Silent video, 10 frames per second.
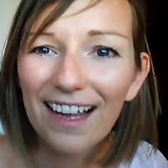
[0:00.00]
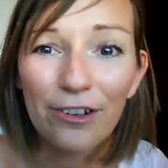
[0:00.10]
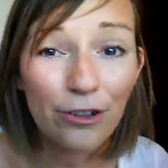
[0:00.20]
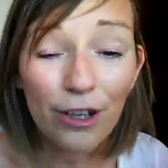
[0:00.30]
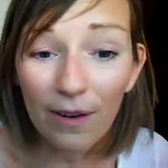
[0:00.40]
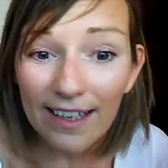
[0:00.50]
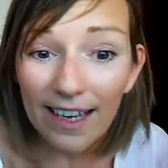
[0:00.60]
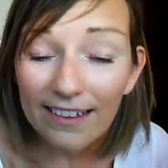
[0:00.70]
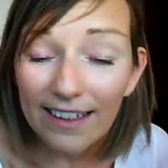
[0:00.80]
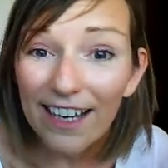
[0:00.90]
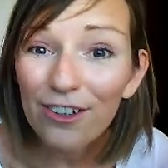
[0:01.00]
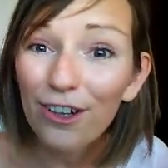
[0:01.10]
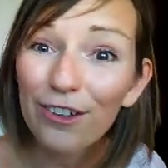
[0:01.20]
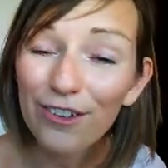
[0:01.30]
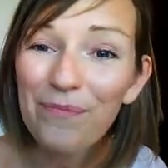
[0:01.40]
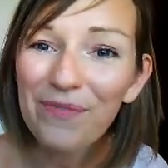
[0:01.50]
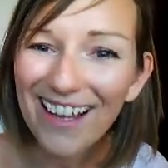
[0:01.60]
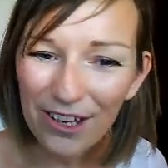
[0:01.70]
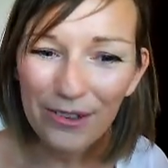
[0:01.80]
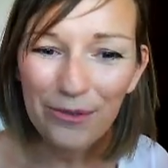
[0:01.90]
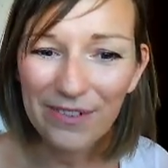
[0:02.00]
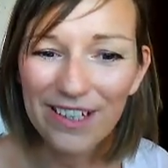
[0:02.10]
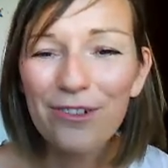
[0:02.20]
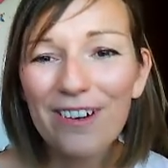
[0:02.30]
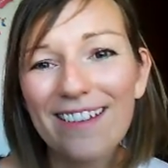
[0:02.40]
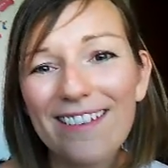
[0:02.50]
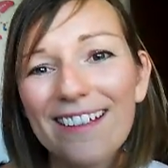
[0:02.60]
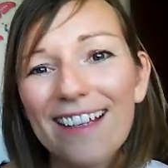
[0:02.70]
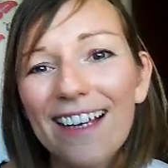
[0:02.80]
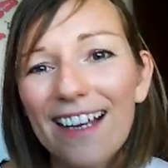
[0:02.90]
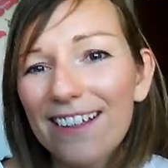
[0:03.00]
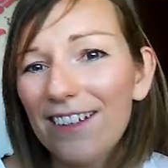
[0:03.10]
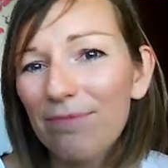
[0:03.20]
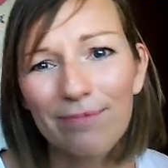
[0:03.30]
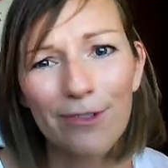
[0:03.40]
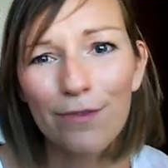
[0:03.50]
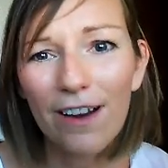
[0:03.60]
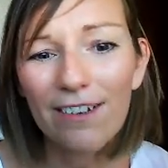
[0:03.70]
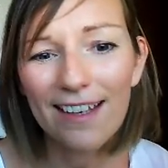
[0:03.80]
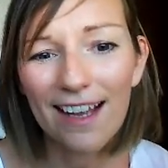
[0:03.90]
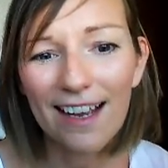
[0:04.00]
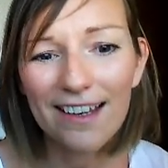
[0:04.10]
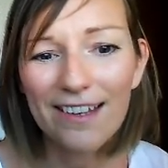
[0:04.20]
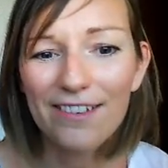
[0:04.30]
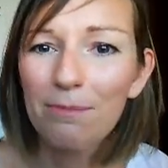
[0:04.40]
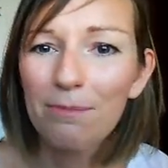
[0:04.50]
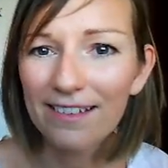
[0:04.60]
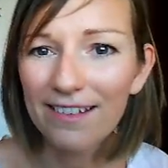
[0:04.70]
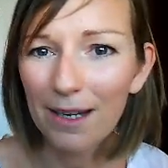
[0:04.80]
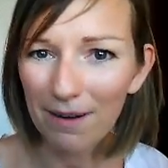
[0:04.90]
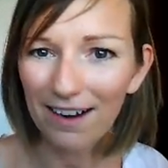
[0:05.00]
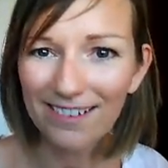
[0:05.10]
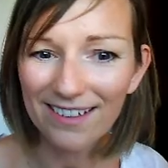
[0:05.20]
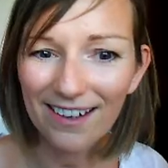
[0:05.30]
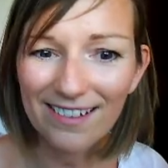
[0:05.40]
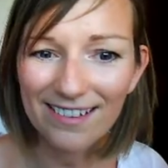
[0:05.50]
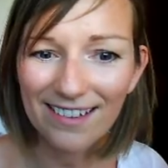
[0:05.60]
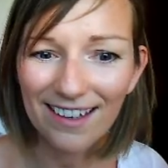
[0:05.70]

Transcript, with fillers: and you know and had, they had also this was interesting they had very nice romantic partners